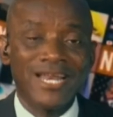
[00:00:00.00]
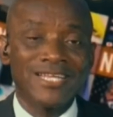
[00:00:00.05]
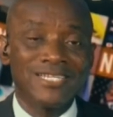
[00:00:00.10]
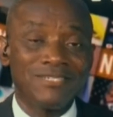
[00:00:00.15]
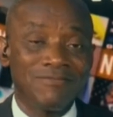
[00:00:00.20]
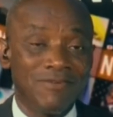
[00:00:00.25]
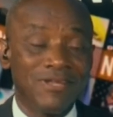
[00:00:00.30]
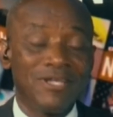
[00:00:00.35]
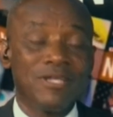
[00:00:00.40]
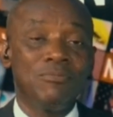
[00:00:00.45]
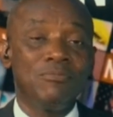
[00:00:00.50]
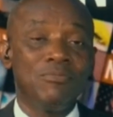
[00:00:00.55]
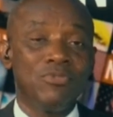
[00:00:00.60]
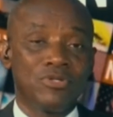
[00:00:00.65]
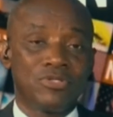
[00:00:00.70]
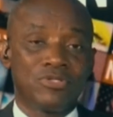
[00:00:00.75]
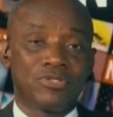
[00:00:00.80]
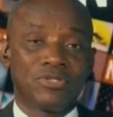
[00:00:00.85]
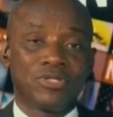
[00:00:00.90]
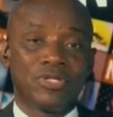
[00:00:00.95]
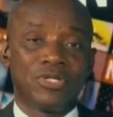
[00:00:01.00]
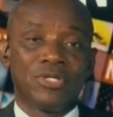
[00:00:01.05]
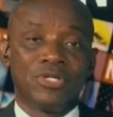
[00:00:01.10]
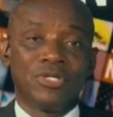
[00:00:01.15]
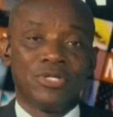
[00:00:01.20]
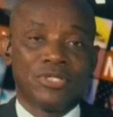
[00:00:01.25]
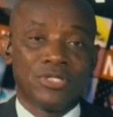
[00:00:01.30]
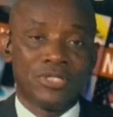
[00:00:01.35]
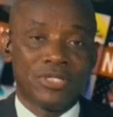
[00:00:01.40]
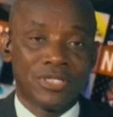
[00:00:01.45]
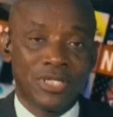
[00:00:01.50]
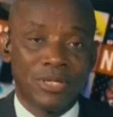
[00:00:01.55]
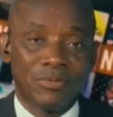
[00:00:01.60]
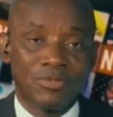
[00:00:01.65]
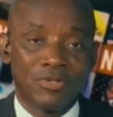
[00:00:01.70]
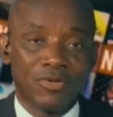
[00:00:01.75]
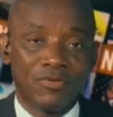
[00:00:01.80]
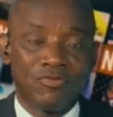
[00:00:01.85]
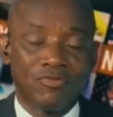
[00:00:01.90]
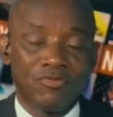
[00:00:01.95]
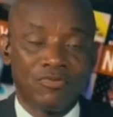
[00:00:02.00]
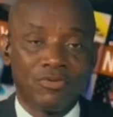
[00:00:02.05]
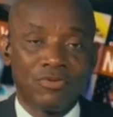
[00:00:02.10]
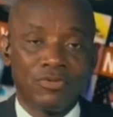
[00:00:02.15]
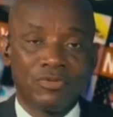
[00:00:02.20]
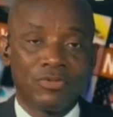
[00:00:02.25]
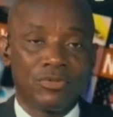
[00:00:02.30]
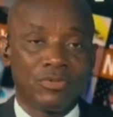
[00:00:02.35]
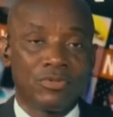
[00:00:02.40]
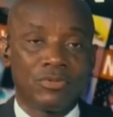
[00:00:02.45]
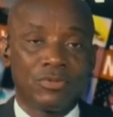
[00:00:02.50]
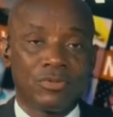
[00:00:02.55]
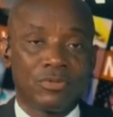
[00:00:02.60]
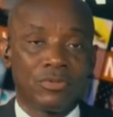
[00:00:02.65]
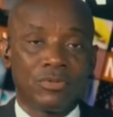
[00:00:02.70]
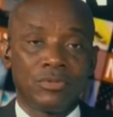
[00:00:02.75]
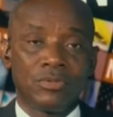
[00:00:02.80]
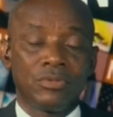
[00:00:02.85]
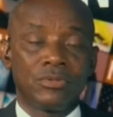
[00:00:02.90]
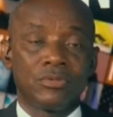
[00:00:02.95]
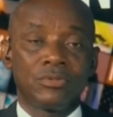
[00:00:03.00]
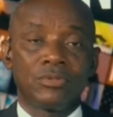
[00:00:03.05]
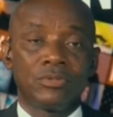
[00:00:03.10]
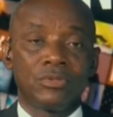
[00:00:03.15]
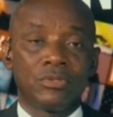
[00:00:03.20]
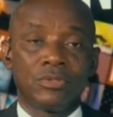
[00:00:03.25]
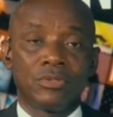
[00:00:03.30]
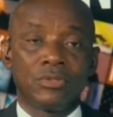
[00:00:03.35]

that's failing most in terms of, you know,